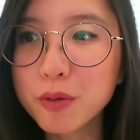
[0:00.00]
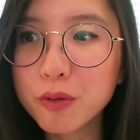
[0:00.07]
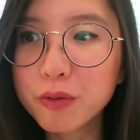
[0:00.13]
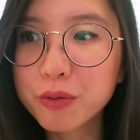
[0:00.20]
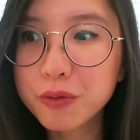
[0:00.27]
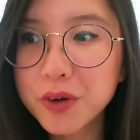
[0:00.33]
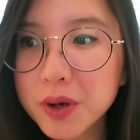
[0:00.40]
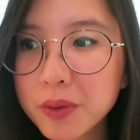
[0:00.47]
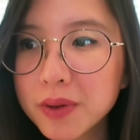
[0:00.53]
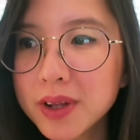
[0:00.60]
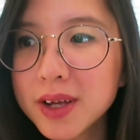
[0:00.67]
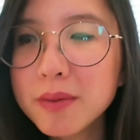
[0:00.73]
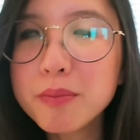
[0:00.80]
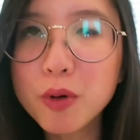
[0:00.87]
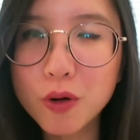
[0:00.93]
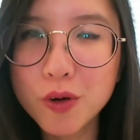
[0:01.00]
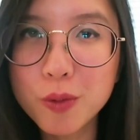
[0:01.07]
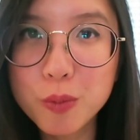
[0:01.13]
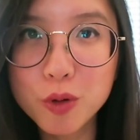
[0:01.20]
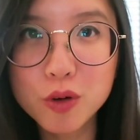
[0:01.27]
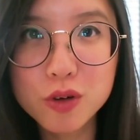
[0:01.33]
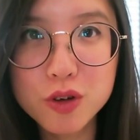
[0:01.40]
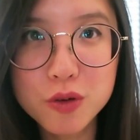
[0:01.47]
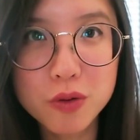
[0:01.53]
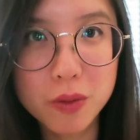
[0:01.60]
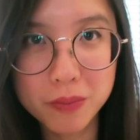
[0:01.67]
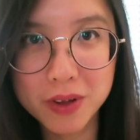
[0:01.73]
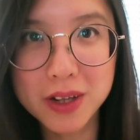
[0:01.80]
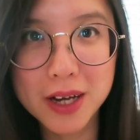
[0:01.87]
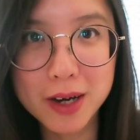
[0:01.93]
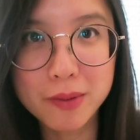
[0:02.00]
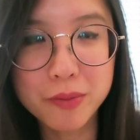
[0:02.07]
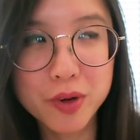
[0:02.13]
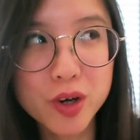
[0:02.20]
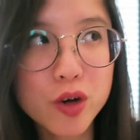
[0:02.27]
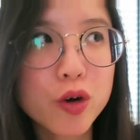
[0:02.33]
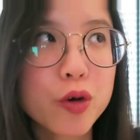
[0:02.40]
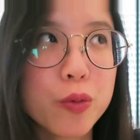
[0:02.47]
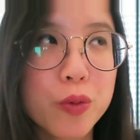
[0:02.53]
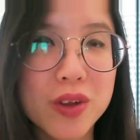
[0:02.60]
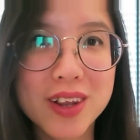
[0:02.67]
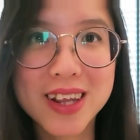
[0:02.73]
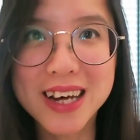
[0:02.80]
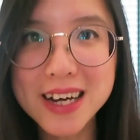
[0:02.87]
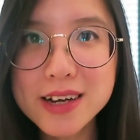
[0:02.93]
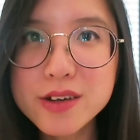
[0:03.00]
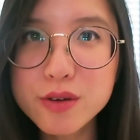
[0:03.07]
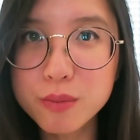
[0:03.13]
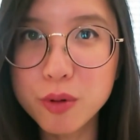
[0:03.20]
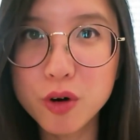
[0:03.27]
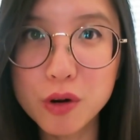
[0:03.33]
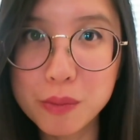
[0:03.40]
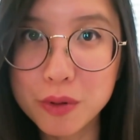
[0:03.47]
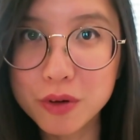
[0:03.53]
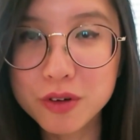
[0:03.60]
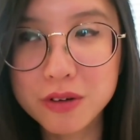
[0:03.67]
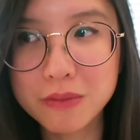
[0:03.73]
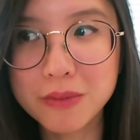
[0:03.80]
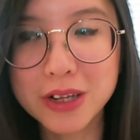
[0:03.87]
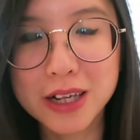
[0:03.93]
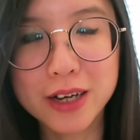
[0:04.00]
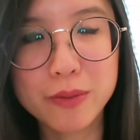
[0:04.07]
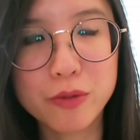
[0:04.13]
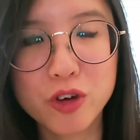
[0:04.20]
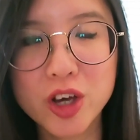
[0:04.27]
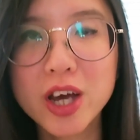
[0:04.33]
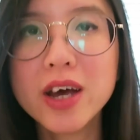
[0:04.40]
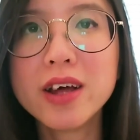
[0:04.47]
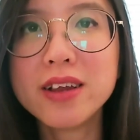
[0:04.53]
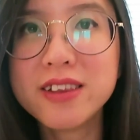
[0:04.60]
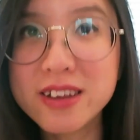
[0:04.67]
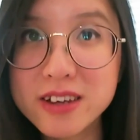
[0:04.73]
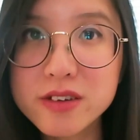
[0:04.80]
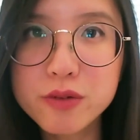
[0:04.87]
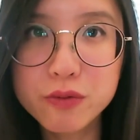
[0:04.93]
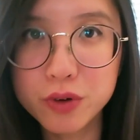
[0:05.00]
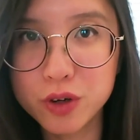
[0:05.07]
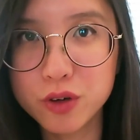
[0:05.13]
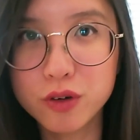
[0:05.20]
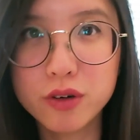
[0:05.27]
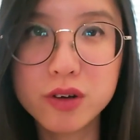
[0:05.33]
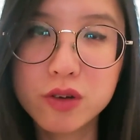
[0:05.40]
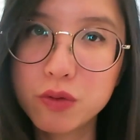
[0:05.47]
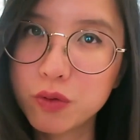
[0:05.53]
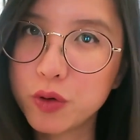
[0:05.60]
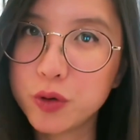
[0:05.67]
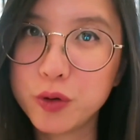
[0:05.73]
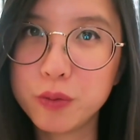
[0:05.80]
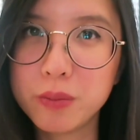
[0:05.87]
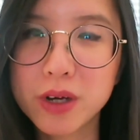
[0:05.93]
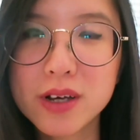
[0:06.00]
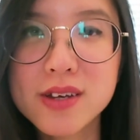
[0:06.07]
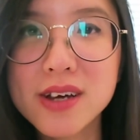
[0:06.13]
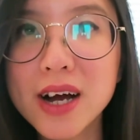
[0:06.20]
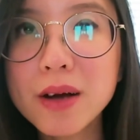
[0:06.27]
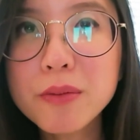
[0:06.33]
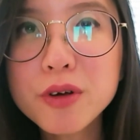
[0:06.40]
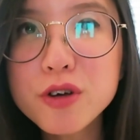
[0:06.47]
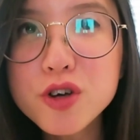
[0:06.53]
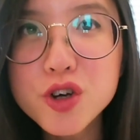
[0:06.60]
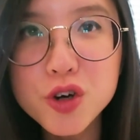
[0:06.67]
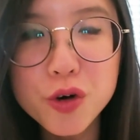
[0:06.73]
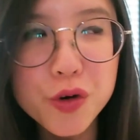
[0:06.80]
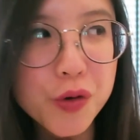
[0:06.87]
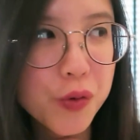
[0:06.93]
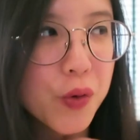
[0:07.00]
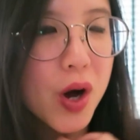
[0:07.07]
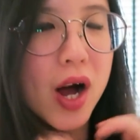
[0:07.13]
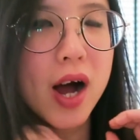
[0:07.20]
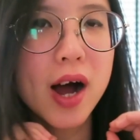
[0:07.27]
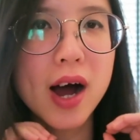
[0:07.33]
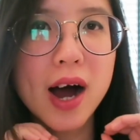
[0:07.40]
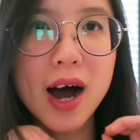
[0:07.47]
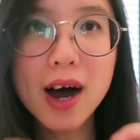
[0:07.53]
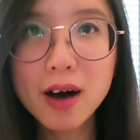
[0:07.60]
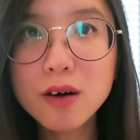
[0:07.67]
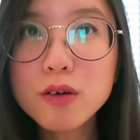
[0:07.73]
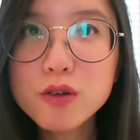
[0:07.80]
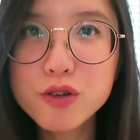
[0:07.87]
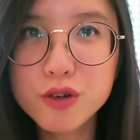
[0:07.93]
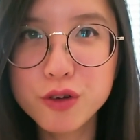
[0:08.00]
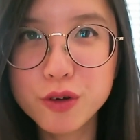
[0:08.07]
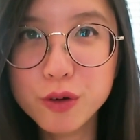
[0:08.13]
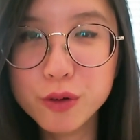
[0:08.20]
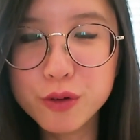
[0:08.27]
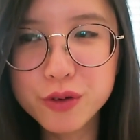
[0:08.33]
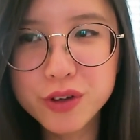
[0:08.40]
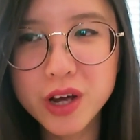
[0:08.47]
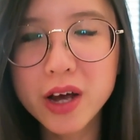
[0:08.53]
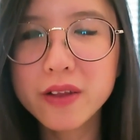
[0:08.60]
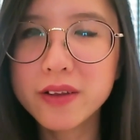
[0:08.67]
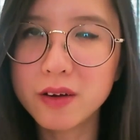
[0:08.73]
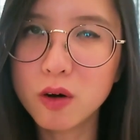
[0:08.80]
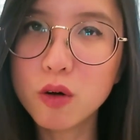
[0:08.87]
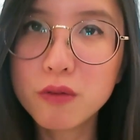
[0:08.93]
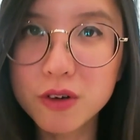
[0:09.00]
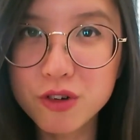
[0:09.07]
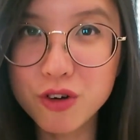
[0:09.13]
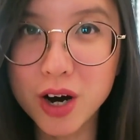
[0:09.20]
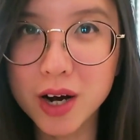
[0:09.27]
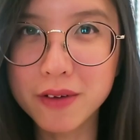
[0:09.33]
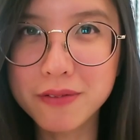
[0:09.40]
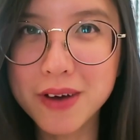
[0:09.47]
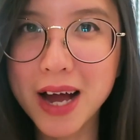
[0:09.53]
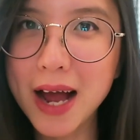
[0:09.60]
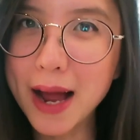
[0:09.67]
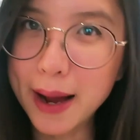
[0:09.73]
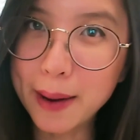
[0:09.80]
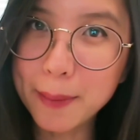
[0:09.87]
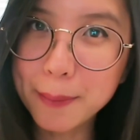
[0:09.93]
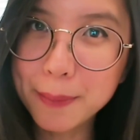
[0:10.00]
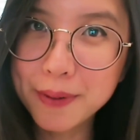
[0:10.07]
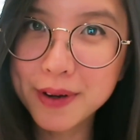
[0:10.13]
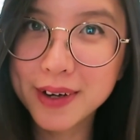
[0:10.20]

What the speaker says: you frequently borrow books from the library, or you would like to borrow books from the library, this video is for you because I'm going to show you how to use the OVERDRIVE app.